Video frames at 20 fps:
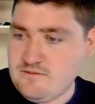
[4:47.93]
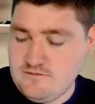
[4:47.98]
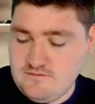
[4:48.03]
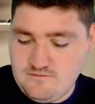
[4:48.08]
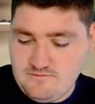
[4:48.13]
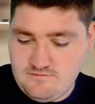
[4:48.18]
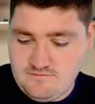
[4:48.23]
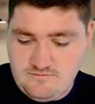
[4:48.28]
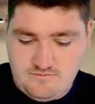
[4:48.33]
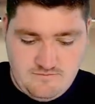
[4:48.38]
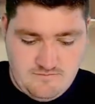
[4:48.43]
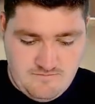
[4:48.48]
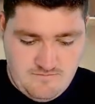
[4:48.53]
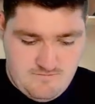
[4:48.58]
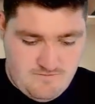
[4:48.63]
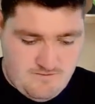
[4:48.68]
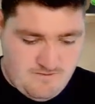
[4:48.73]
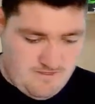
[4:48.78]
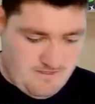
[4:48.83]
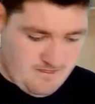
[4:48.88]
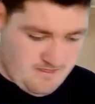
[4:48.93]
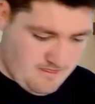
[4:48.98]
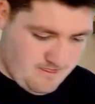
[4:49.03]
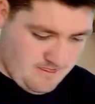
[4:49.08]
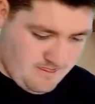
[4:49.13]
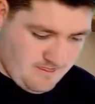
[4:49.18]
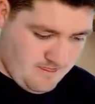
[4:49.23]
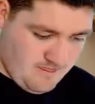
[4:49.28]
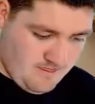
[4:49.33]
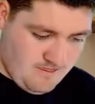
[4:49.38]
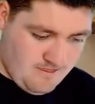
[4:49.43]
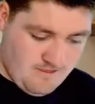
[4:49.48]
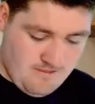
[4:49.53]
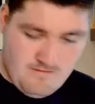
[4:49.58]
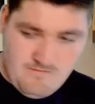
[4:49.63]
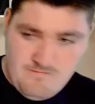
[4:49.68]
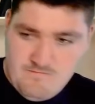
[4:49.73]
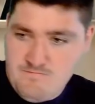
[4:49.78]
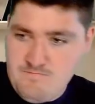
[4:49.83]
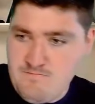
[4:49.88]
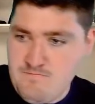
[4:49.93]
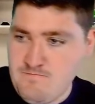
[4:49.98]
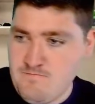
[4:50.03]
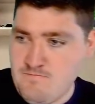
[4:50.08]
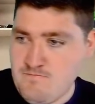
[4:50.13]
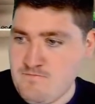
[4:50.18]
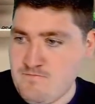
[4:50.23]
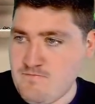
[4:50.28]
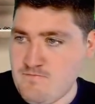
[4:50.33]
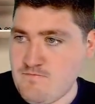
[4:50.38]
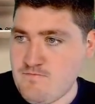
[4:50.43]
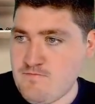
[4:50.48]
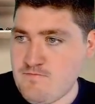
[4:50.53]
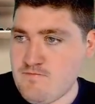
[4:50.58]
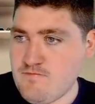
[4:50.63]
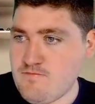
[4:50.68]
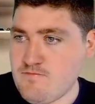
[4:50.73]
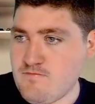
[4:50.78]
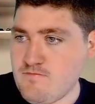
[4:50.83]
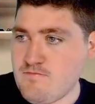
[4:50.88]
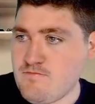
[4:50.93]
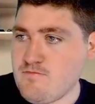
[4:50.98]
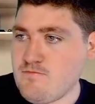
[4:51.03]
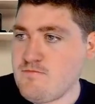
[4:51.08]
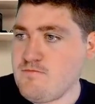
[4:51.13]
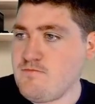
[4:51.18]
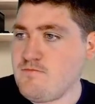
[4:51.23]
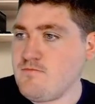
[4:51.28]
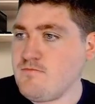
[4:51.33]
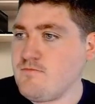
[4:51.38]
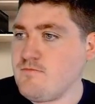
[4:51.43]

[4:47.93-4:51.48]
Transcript: No one is speaking in this clip.